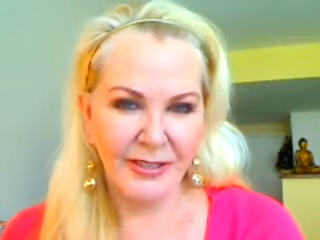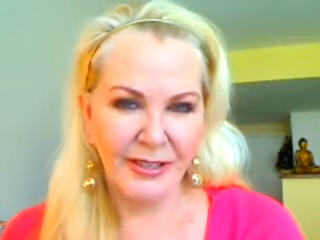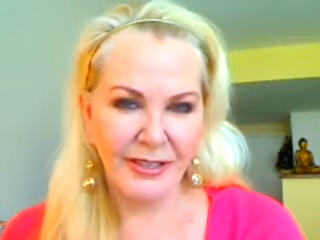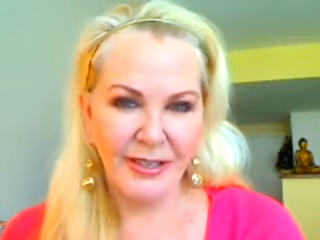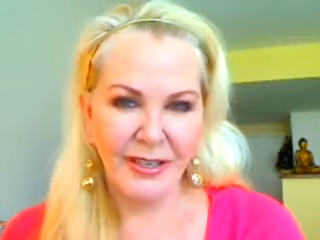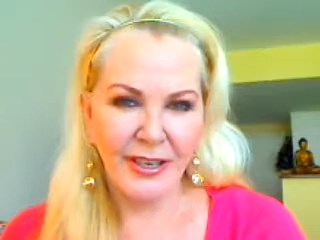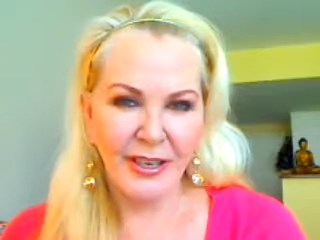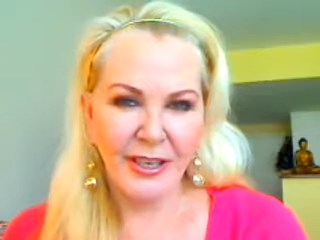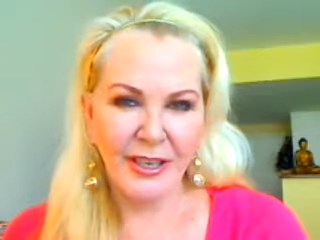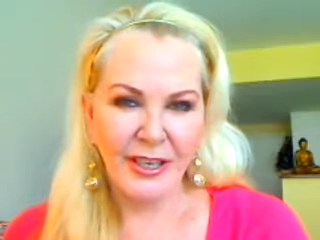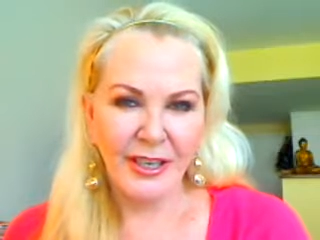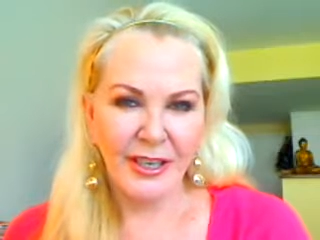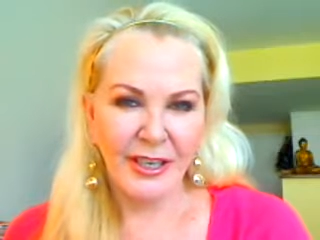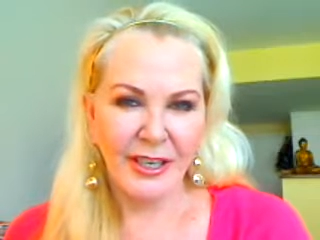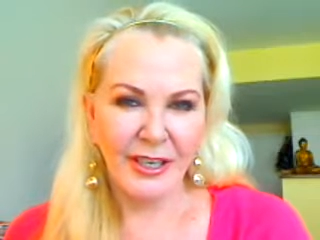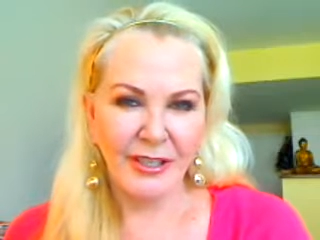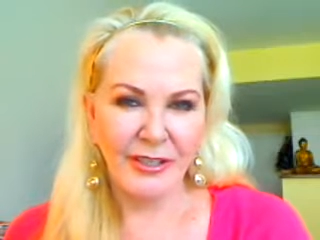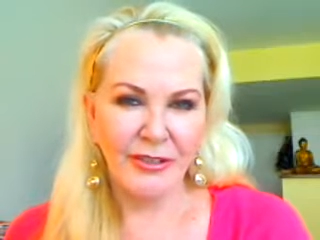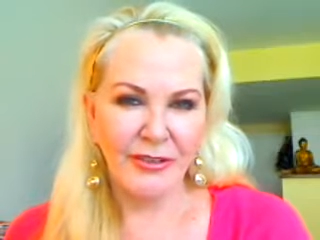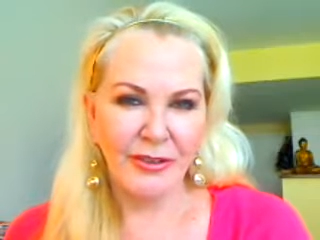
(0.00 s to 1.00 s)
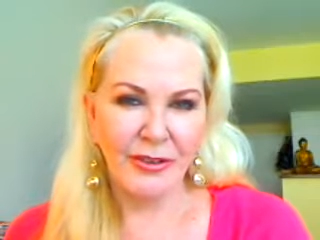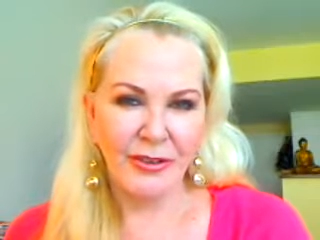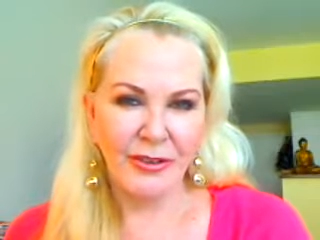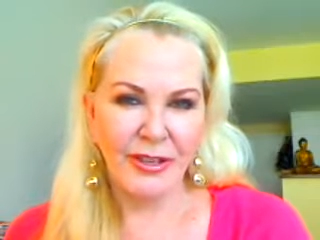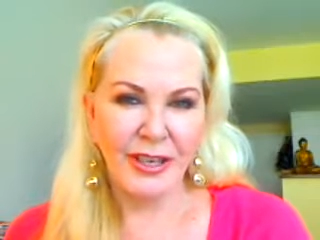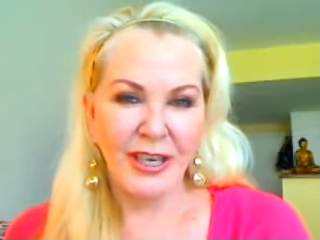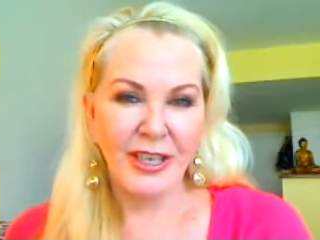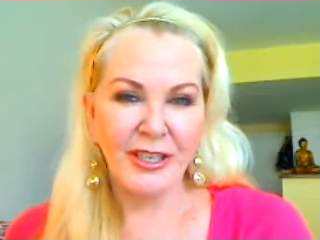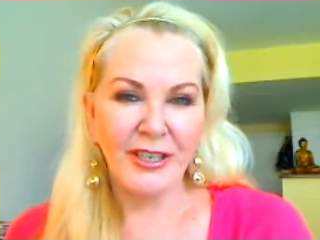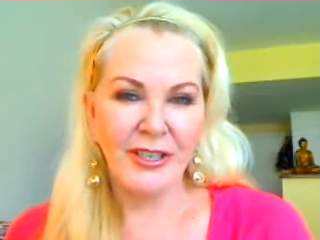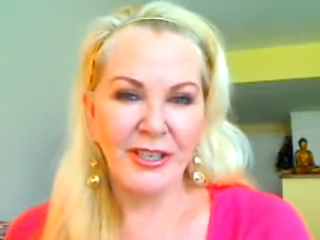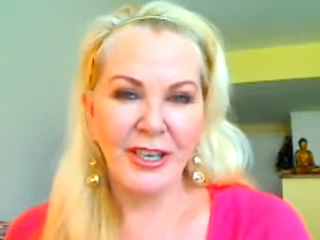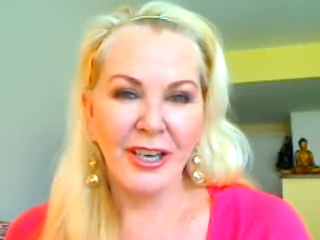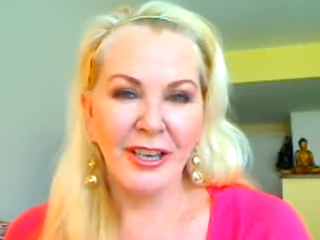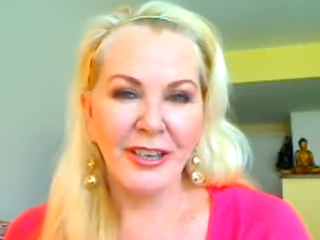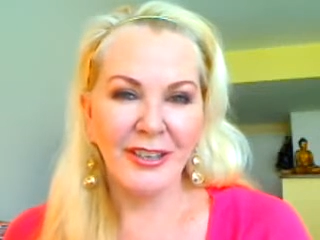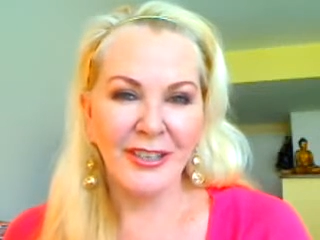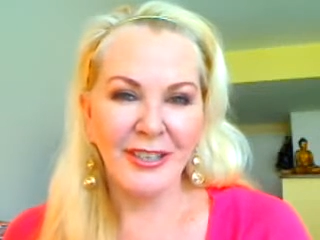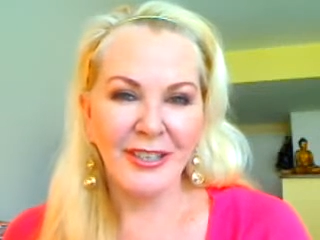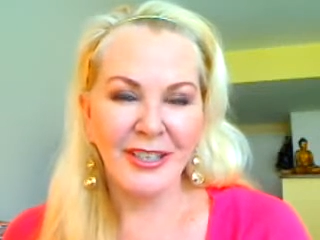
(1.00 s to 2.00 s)
And uh, you know that
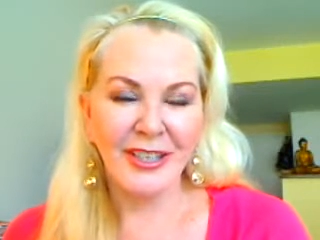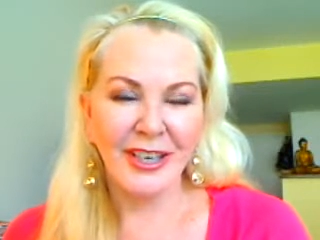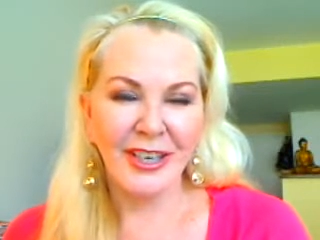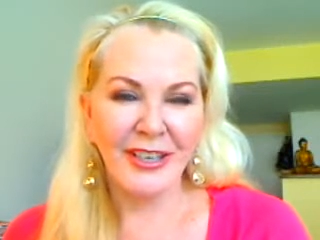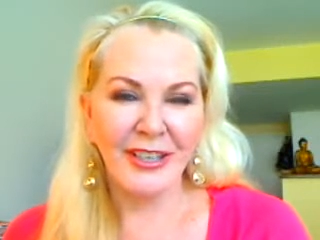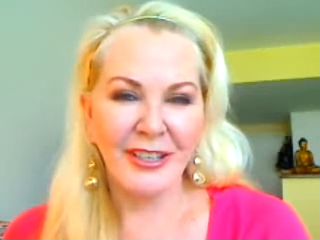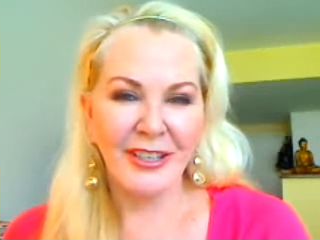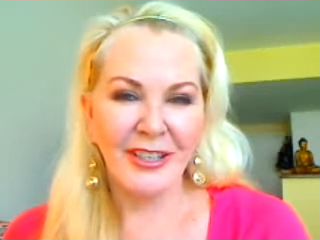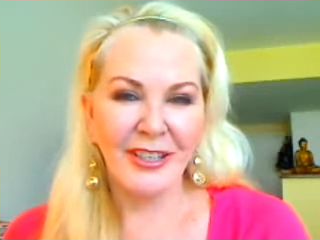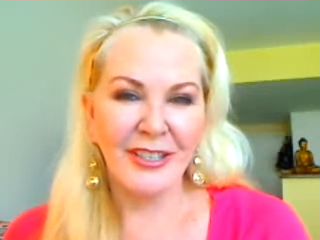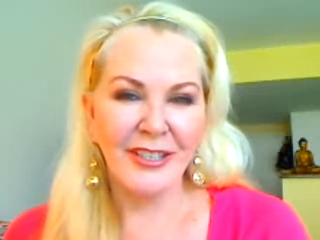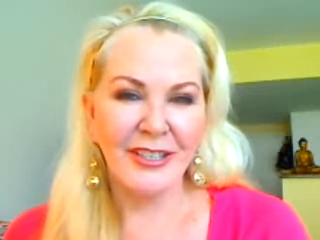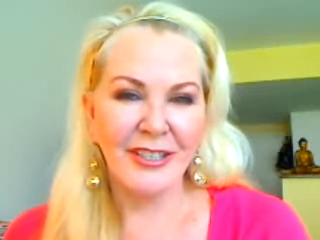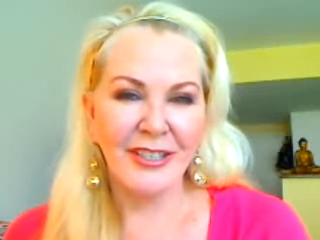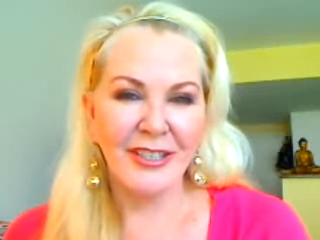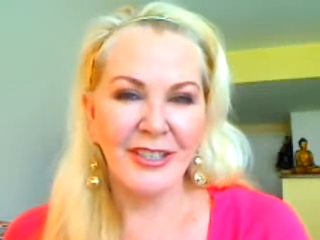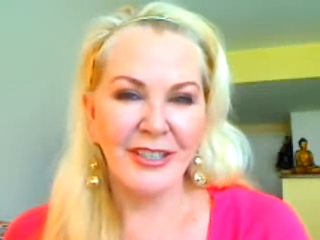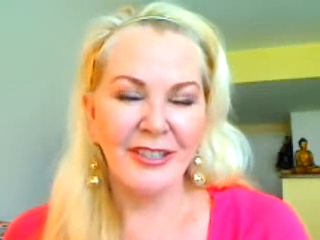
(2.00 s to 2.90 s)
shell, it's like the